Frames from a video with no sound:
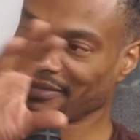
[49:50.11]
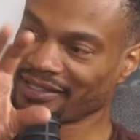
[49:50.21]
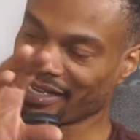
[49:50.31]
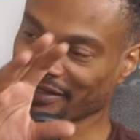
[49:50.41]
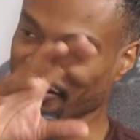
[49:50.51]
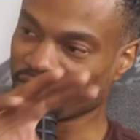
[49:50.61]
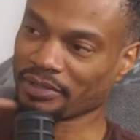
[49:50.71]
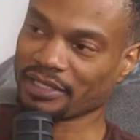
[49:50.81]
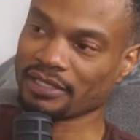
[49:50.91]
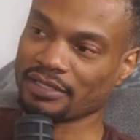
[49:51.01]
last year
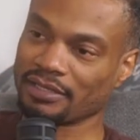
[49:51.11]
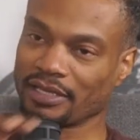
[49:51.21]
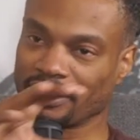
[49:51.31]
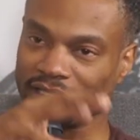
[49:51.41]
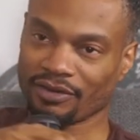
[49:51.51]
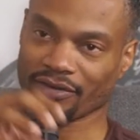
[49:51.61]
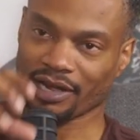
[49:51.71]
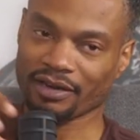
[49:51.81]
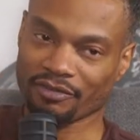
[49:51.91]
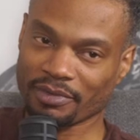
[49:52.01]
because that's all
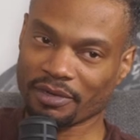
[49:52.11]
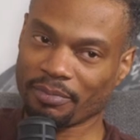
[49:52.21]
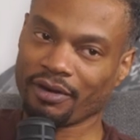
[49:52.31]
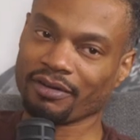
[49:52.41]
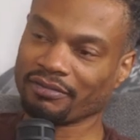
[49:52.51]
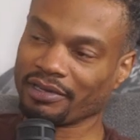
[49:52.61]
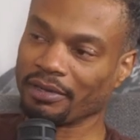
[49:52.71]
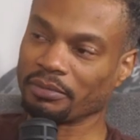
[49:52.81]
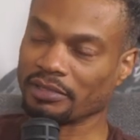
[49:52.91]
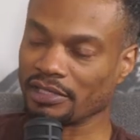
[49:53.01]
kind of been a part of me
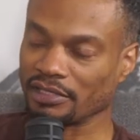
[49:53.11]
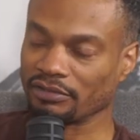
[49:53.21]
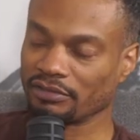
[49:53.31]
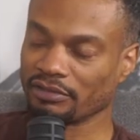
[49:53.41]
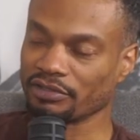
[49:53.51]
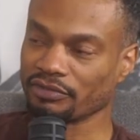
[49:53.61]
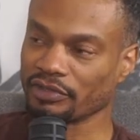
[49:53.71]
coming to this this